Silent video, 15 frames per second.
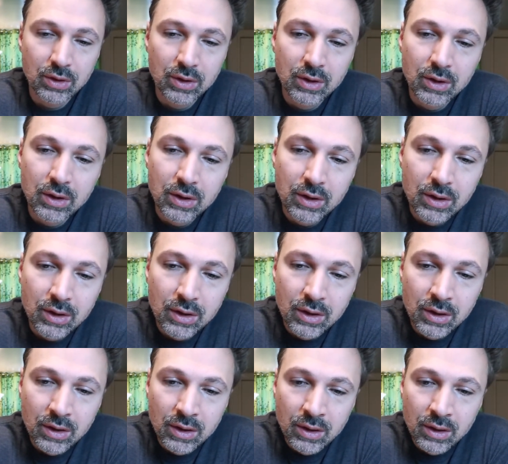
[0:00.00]

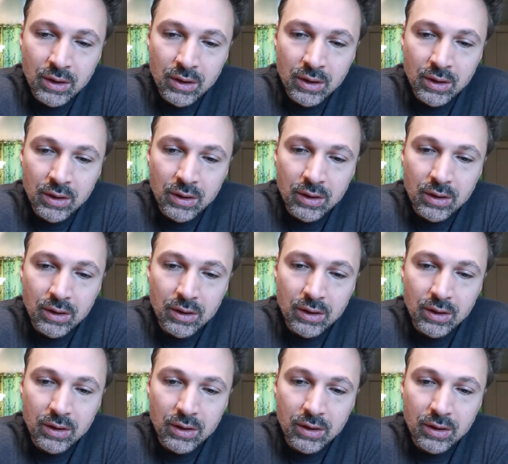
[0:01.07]
[no speech]